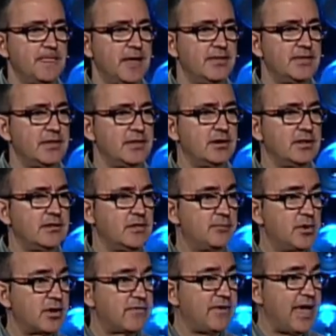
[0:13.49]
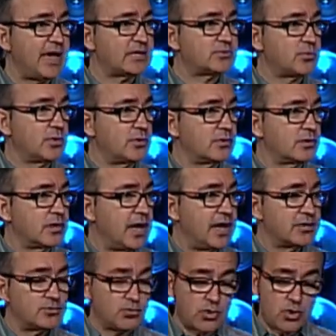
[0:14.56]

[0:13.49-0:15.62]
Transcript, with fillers: And then in the Book of Acts, when God is